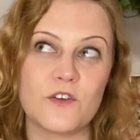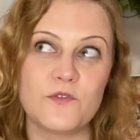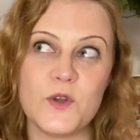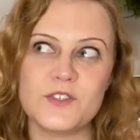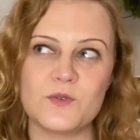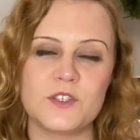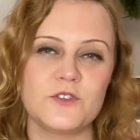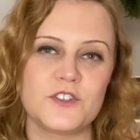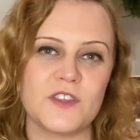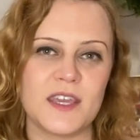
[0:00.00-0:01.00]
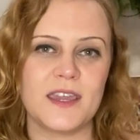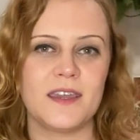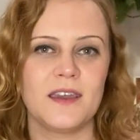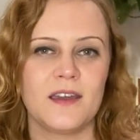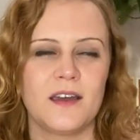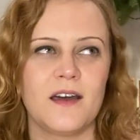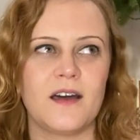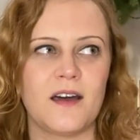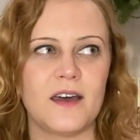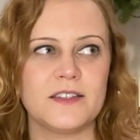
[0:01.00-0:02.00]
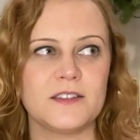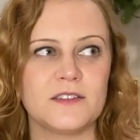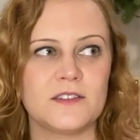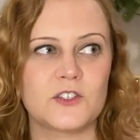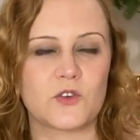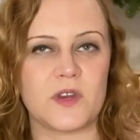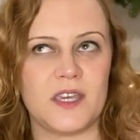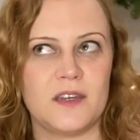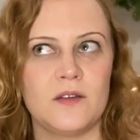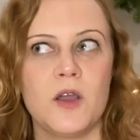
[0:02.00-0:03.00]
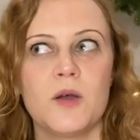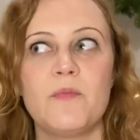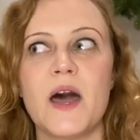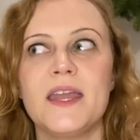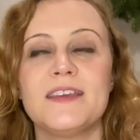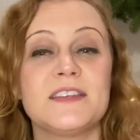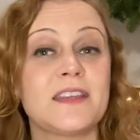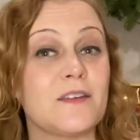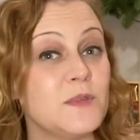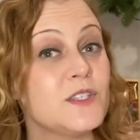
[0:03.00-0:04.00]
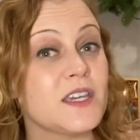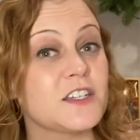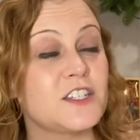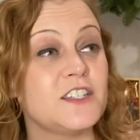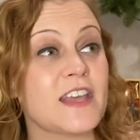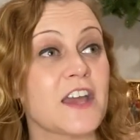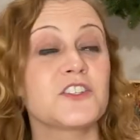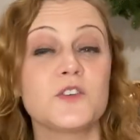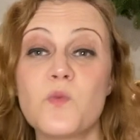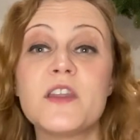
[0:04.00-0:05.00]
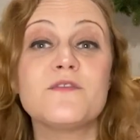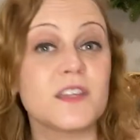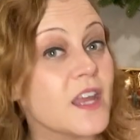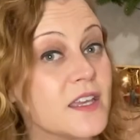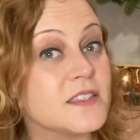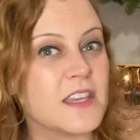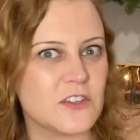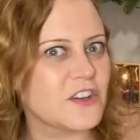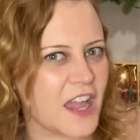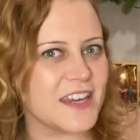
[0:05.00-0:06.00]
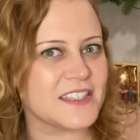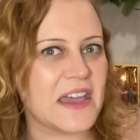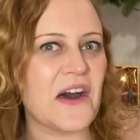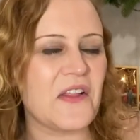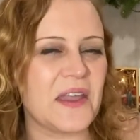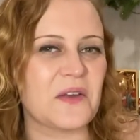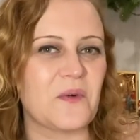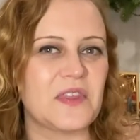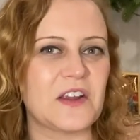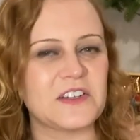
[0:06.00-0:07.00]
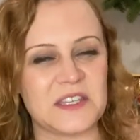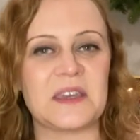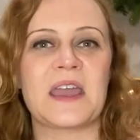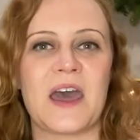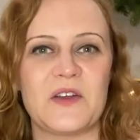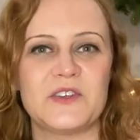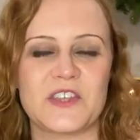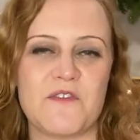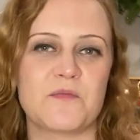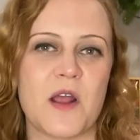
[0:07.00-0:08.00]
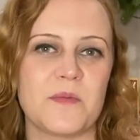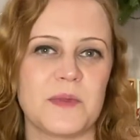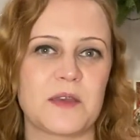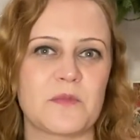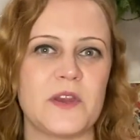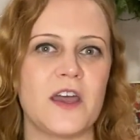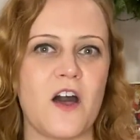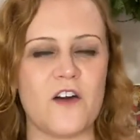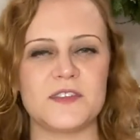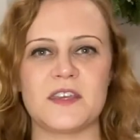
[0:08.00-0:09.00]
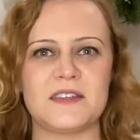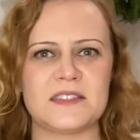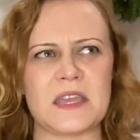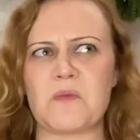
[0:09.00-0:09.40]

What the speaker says: her voice was usually on screen, but in The Sound of Music, she's actually one of the nuns. And you can kind of tell, like when they're singing, How Do You Solve a Problem Like Maria? All of a sudden it's